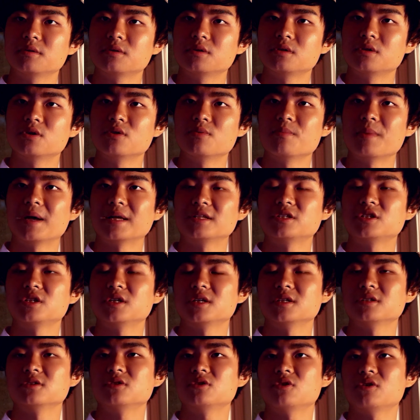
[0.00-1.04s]
you
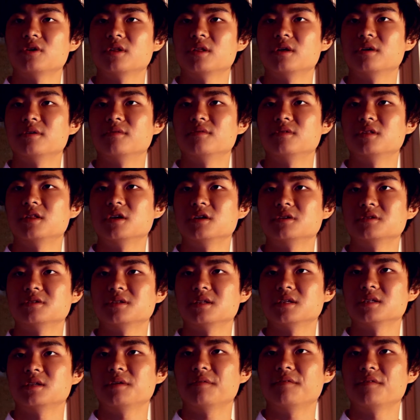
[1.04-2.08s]
mentioned sort of there's
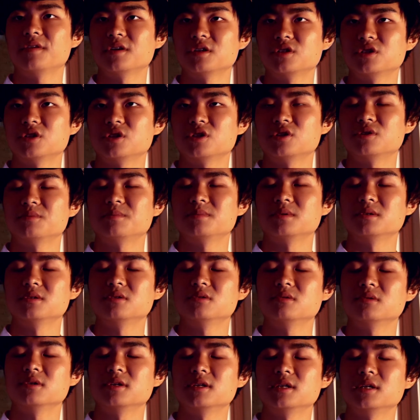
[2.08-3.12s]
this fissure
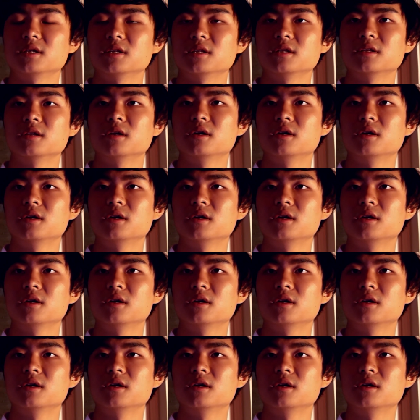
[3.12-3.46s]
between